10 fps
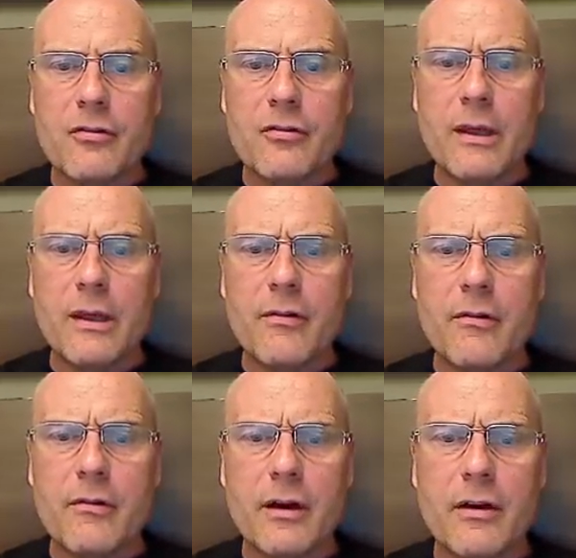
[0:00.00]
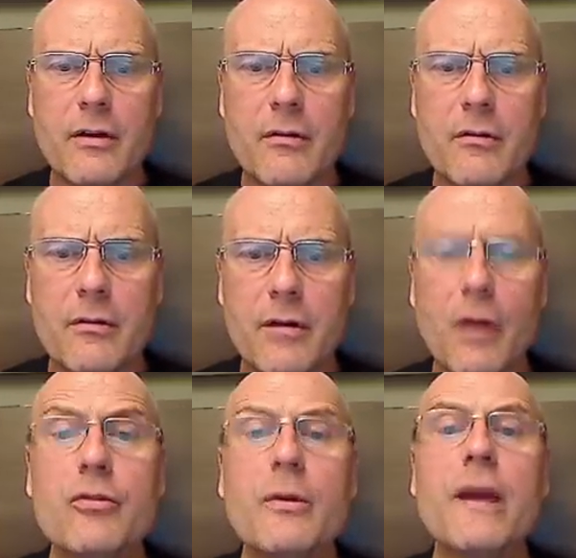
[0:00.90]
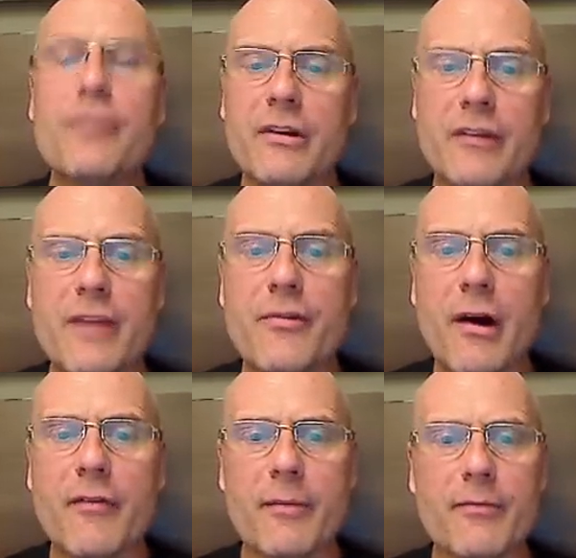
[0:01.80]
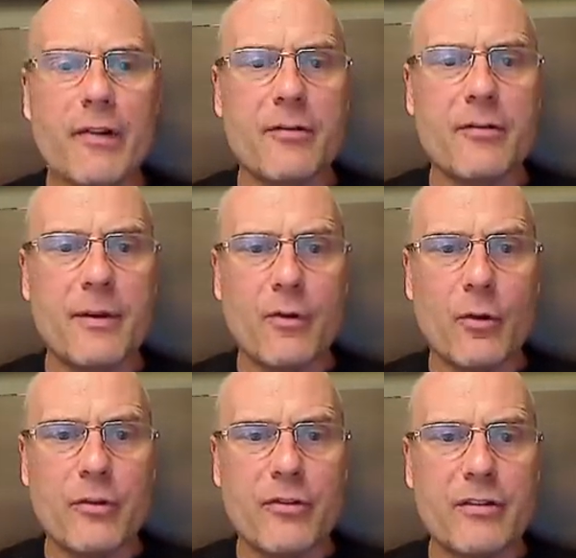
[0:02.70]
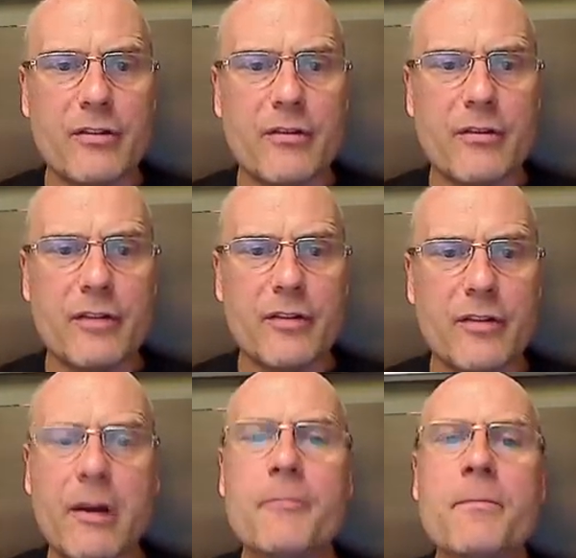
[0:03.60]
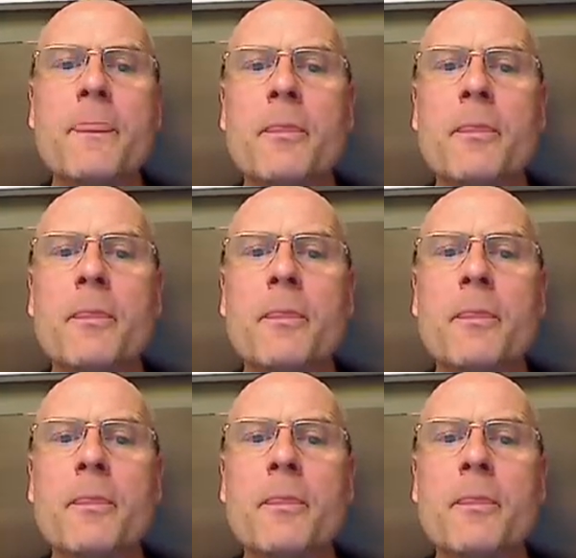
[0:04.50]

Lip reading: to either? I don't know. Oh, to either of them. Sorry, it's a bit of an awkward sentence as I read it.